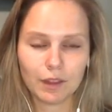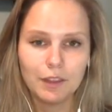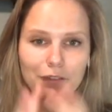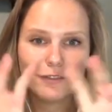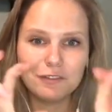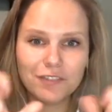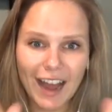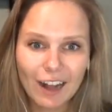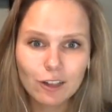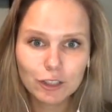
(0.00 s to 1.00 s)
The
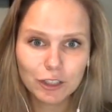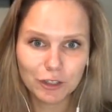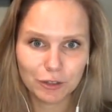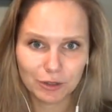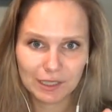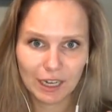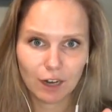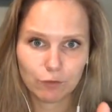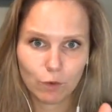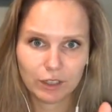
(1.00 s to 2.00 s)
value
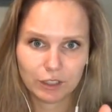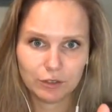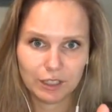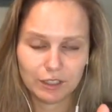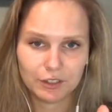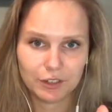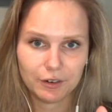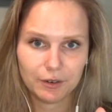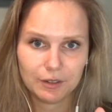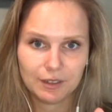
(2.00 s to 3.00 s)
of what you can
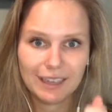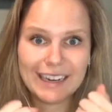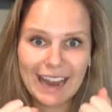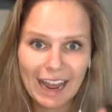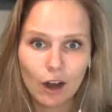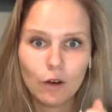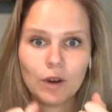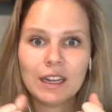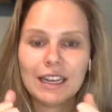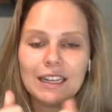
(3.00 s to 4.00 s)
do
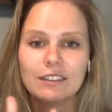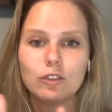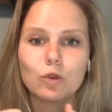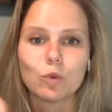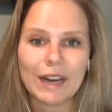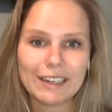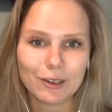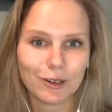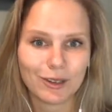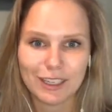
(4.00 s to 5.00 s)
now is
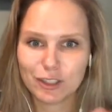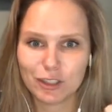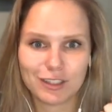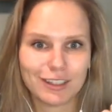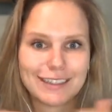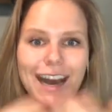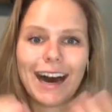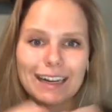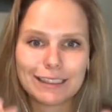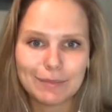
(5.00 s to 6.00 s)
greater than just the
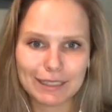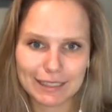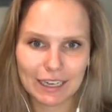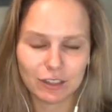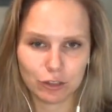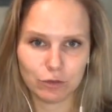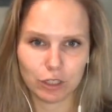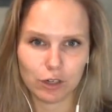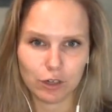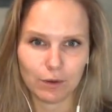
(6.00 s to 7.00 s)
time it takes you
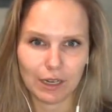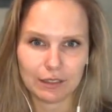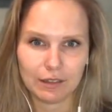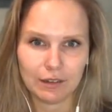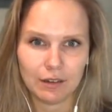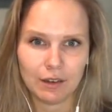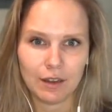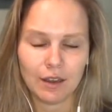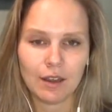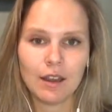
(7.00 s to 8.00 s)
to do it.
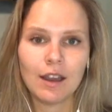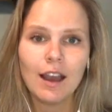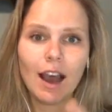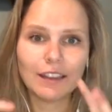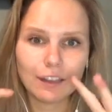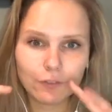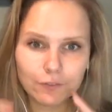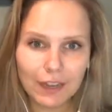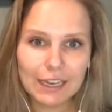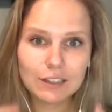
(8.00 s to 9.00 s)
And then
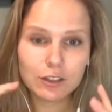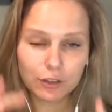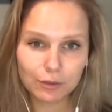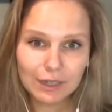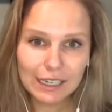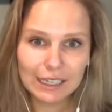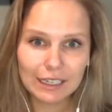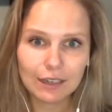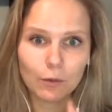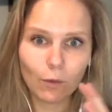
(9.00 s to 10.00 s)
phase
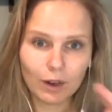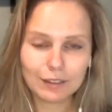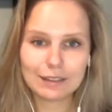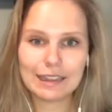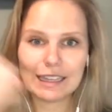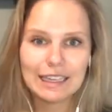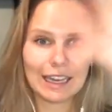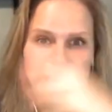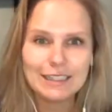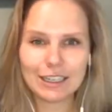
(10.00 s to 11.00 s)
3 was the
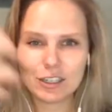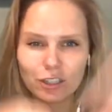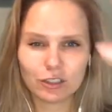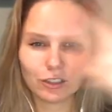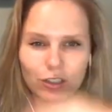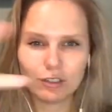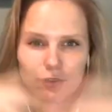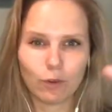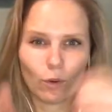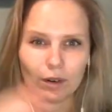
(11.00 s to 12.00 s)
additional
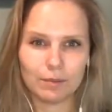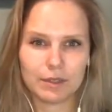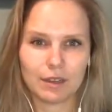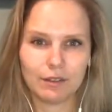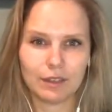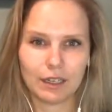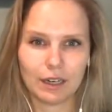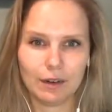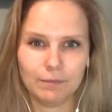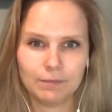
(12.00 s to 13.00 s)
forms of
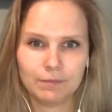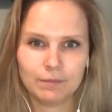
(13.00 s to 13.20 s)
income